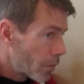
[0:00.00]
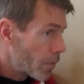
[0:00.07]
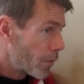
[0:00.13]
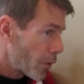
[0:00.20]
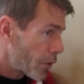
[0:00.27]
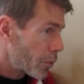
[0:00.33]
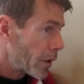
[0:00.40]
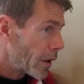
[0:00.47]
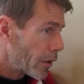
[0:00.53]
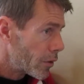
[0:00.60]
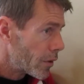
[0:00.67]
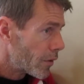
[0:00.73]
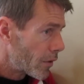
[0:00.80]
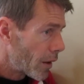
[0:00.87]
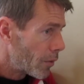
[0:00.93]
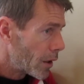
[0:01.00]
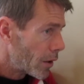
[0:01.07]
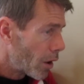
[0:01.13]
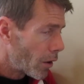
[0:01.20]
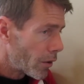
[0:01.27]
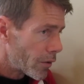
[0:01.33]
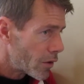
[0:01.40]
for
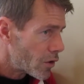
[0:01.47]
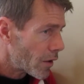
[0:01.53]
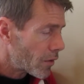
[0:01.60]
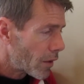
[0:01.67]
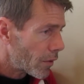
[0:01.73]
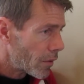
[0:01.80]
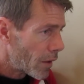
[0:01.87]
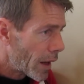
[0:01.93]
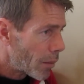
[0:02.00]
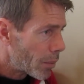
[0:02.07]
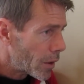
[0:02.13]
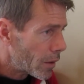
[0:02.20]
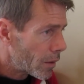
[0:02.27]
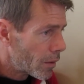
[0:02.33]
$370. It just doesn't happen.